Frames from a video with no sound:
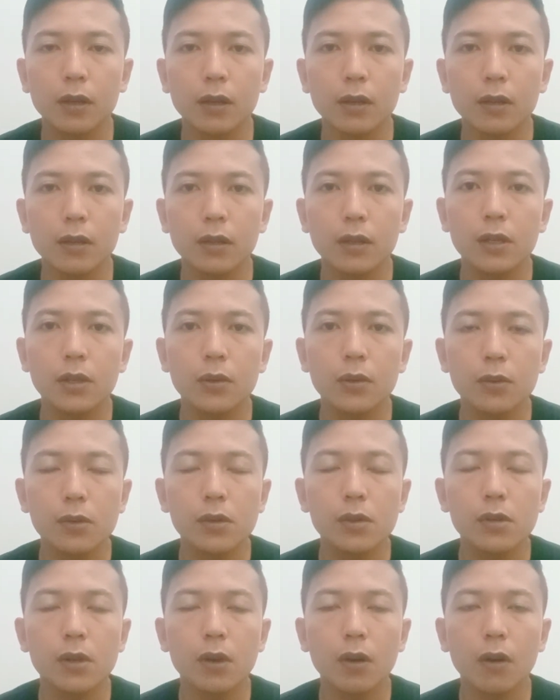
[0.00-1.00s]
the
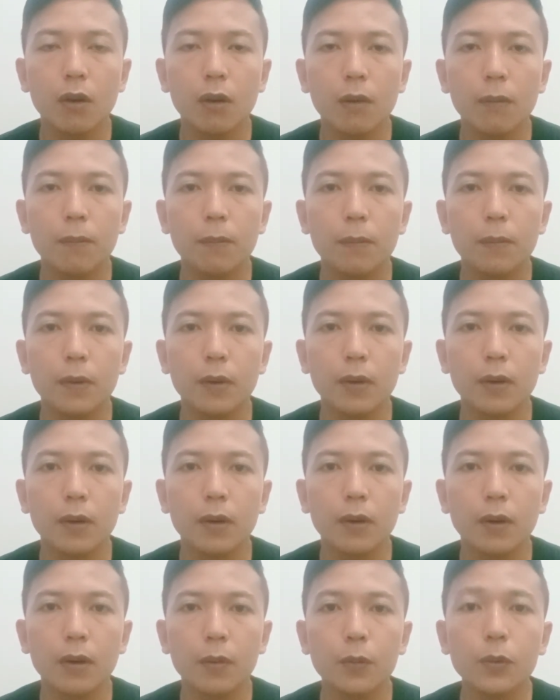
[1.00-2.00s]
use of
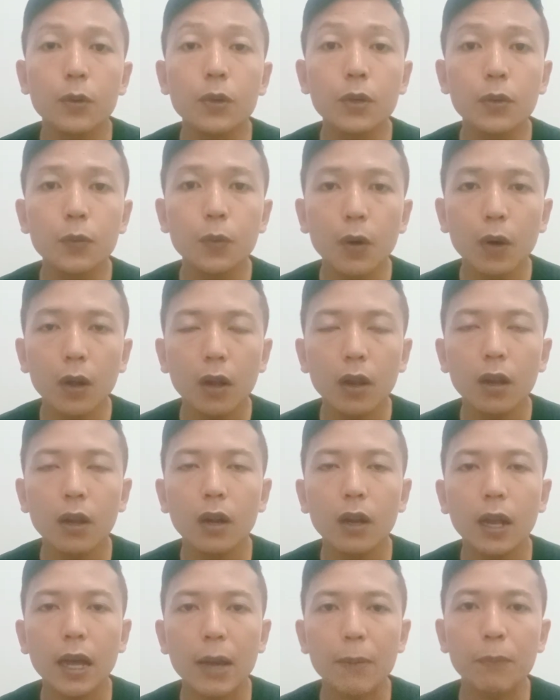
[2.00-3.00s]
wood
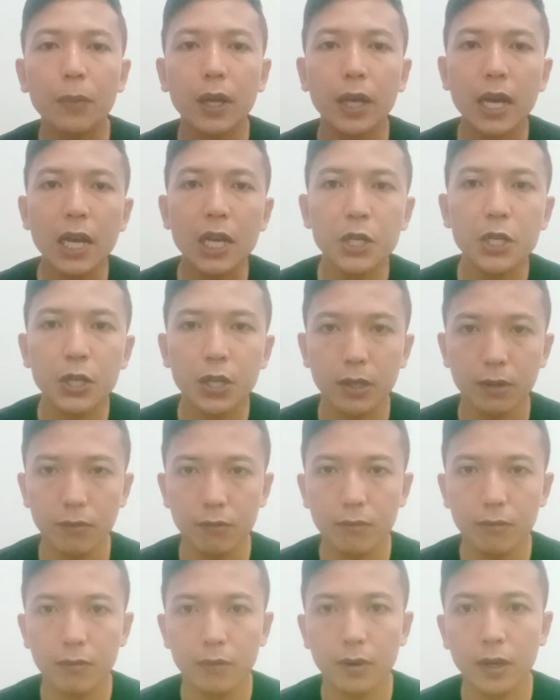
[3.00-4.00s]
wall application
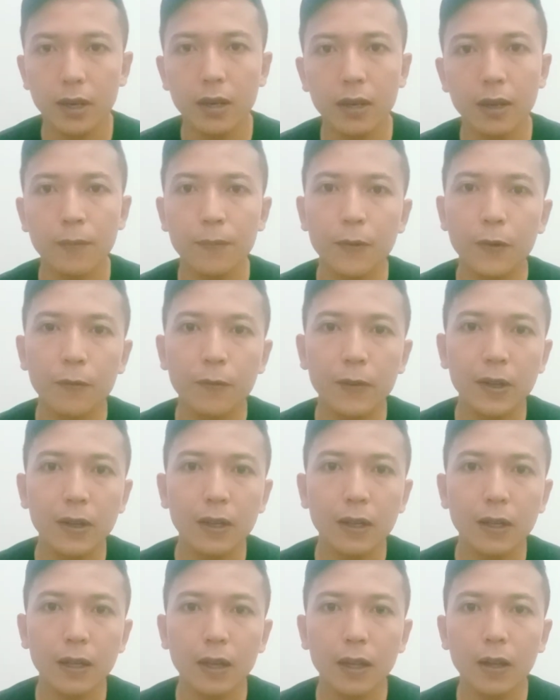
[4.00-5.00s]
in
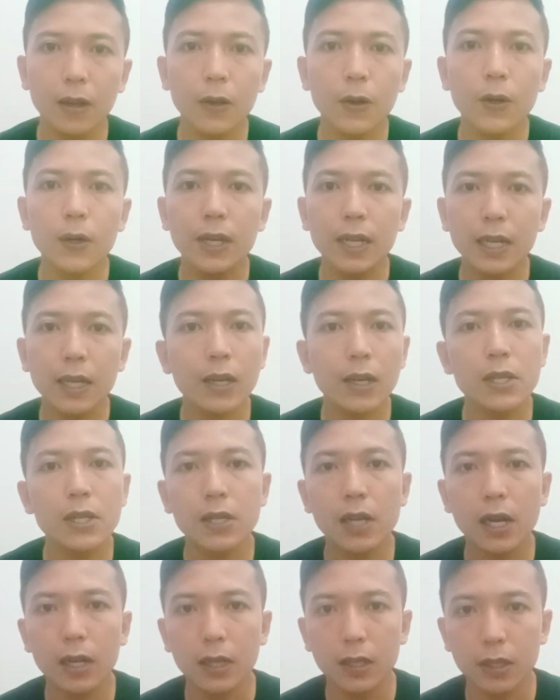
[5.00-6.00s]
improving learning
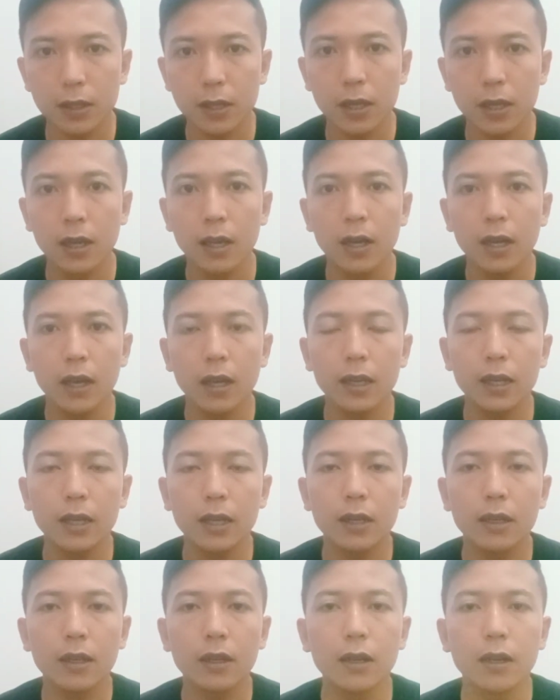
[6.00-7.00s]
result
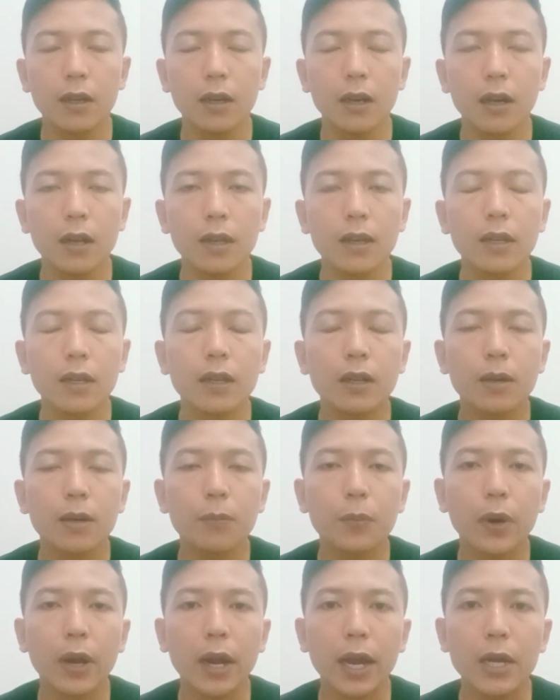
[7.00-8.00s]
in reading
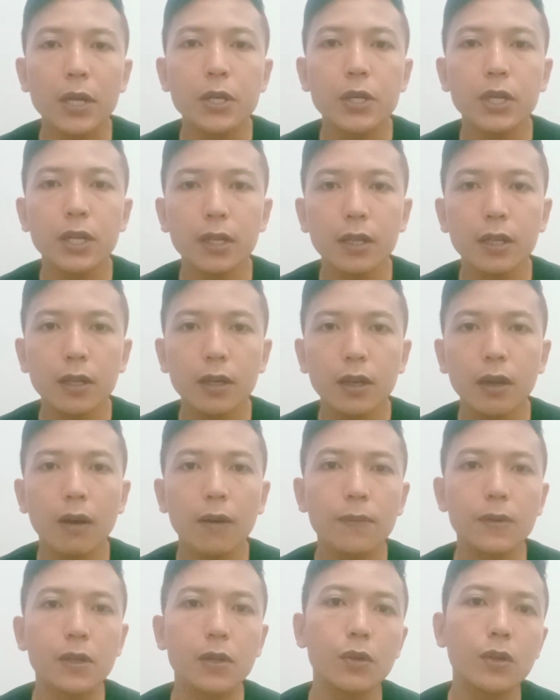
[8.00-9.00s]
comprehension
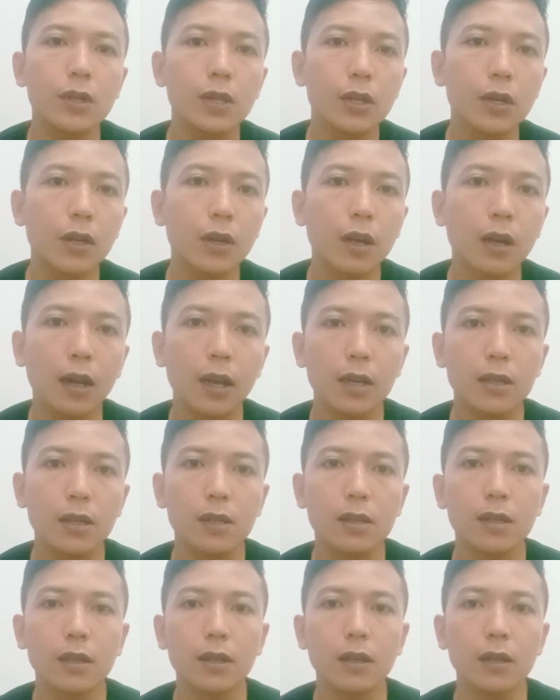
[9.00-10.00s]
of student
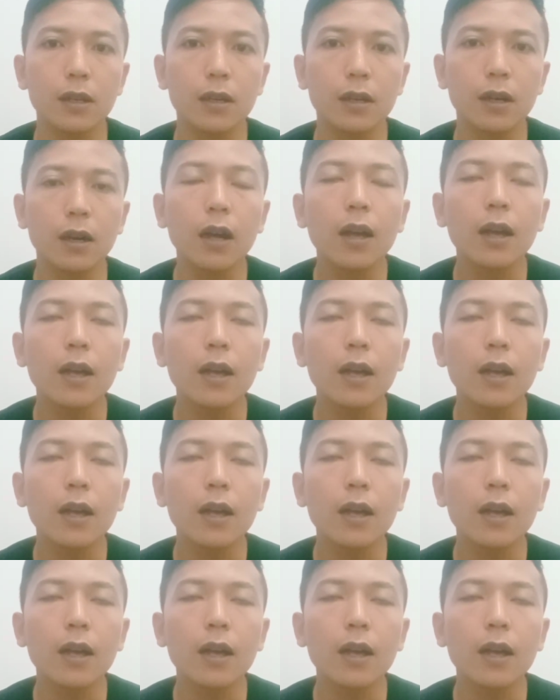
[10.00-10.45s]
class 10.